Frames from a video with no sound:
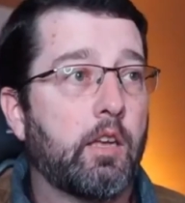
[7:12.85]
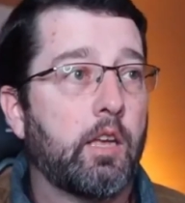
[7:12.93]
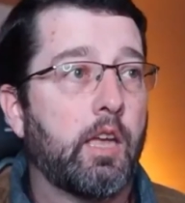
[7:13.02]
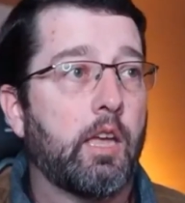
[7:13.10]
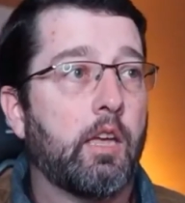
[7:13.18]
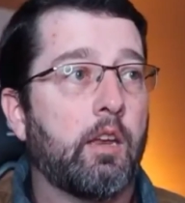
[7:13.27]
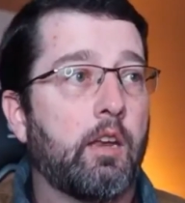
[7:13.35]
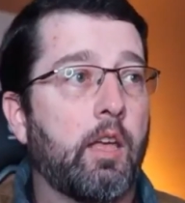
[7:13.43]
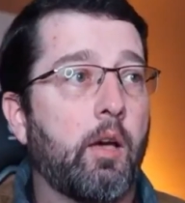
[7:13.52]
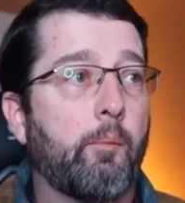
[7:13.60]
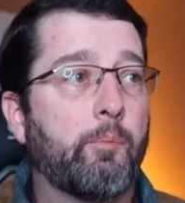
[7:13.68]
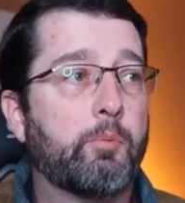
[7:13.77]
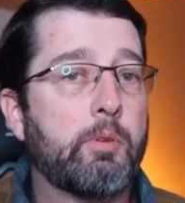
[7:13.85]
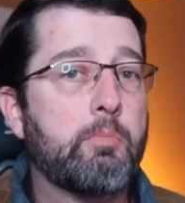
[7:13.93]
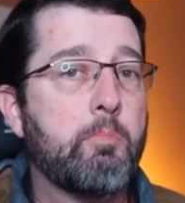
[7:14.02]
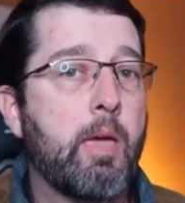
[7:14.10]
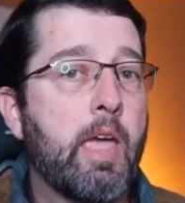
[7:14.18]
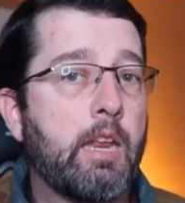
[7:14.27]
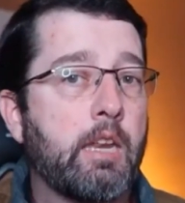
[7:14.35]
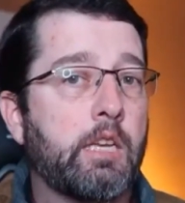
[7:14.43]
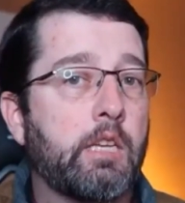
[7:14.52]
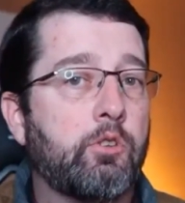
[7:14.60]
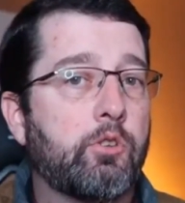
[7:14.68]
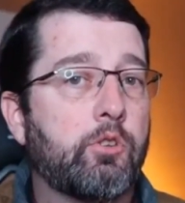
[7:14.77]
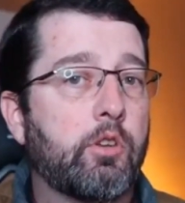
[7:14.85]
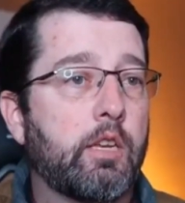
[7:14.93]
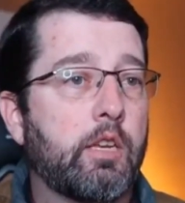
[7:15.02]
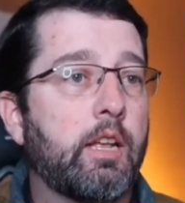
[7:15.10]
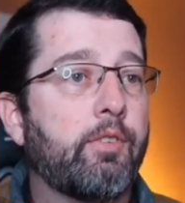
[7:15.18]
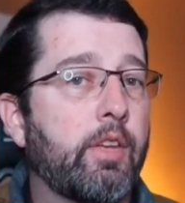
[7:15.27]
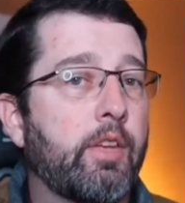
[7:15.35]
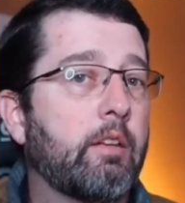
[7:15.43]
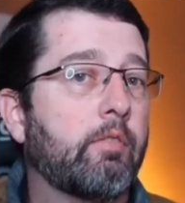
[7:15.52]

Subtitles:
and helps me manage NSN